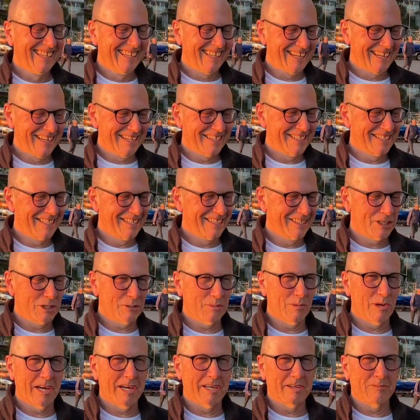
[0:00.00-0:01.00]
and uh, this
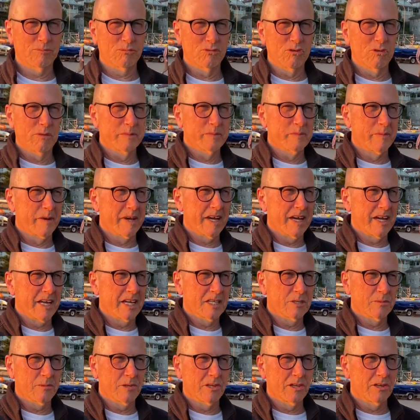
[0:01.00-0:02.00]
way it warms my
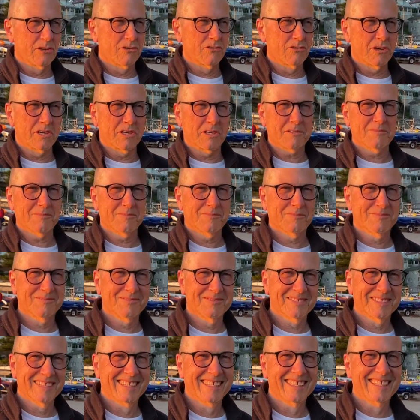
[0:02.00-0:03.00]
hands while I drink.
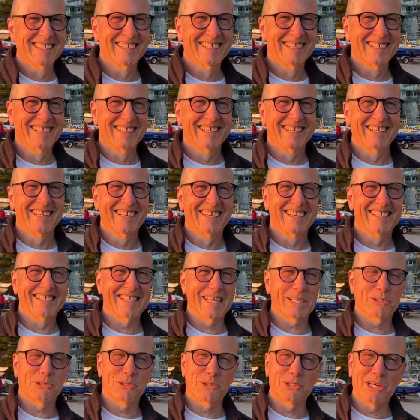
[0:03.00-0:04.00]
Is
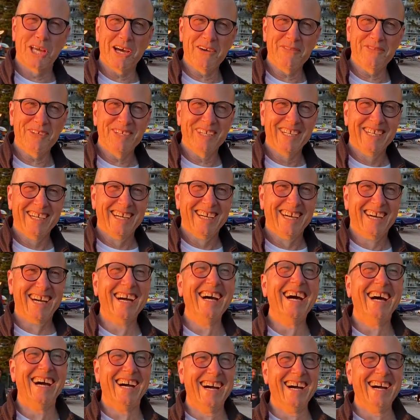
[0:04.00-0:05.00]
that good enough?
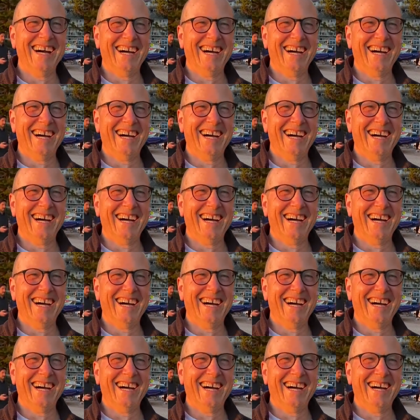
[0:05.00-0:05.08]
Perfect,